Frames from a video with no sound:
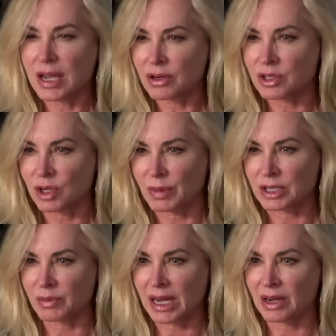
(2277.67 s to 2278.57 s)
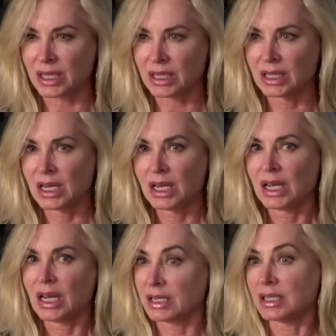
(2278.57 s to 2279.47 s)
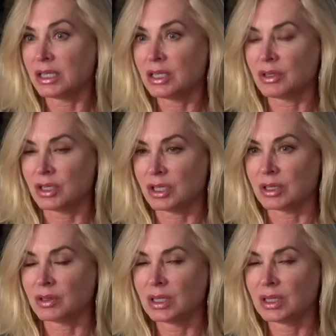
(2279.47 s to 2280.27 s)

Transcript: who care so much about it and continue to.